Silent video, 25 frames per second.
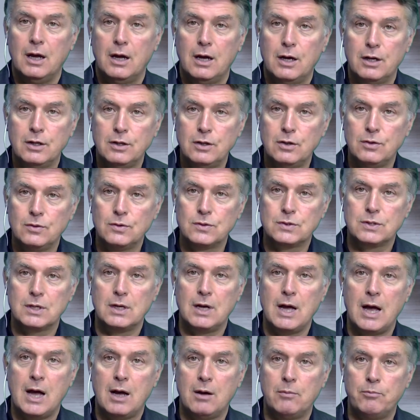use
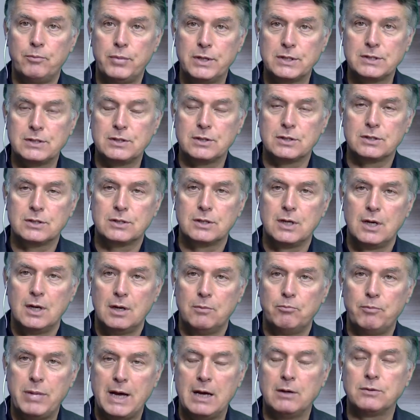our business
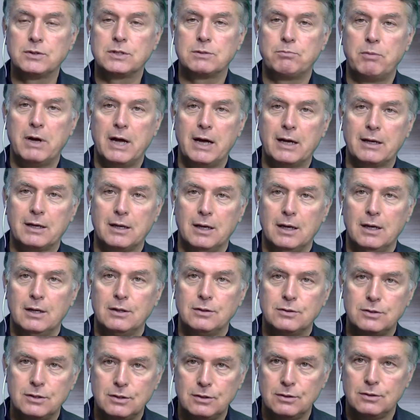bounce back
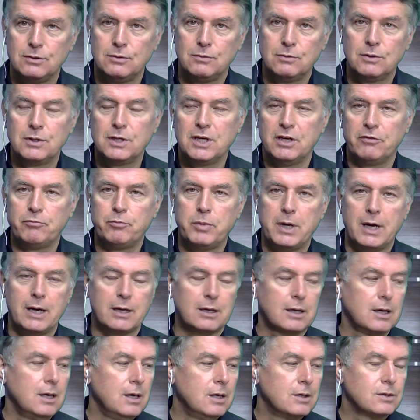to give back.
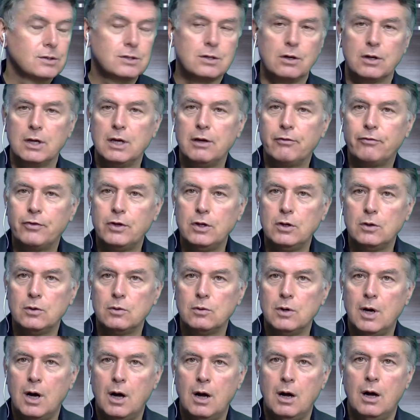So if you
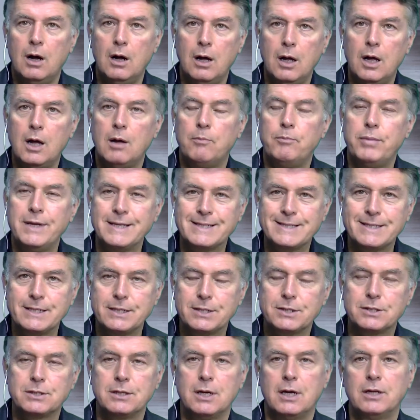are a
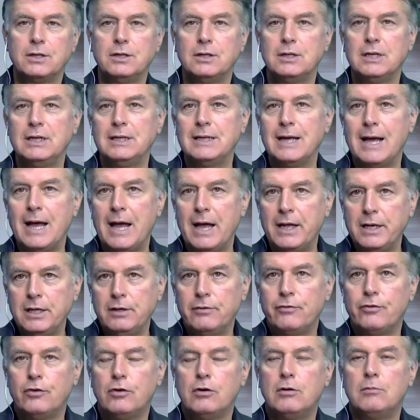business and you need any
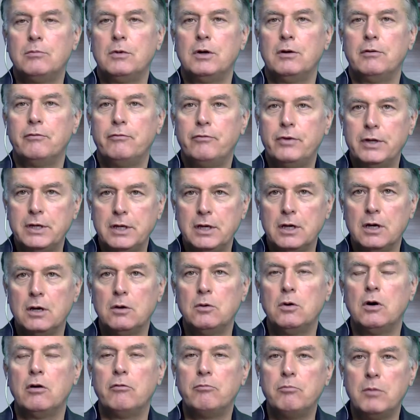form of video,
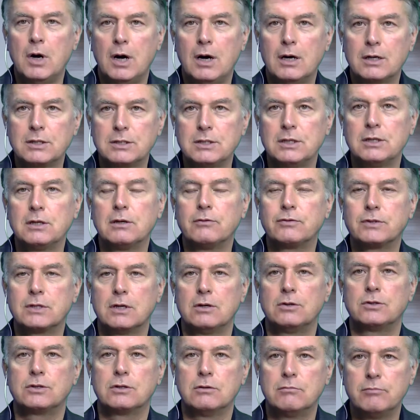of marketing, of
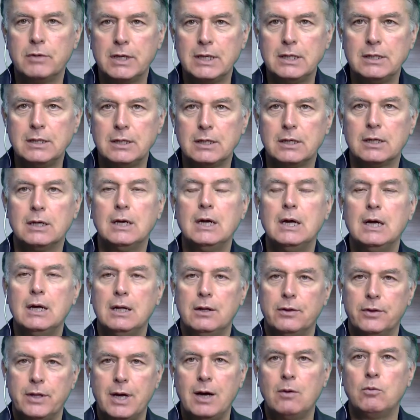social media,
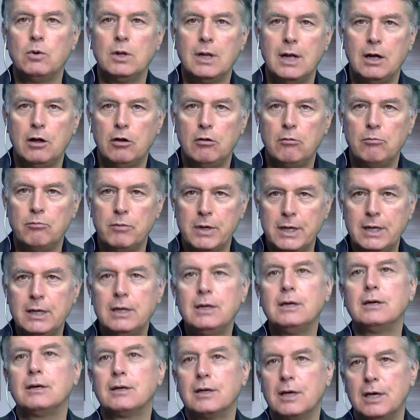that will help me
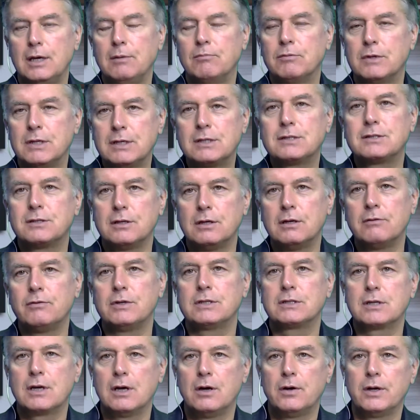keep this service
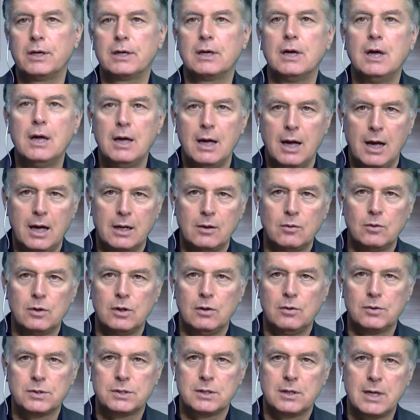going, and it will
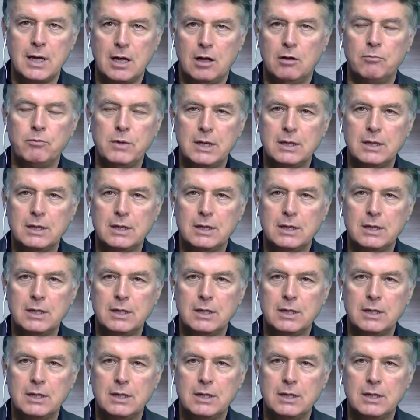also help me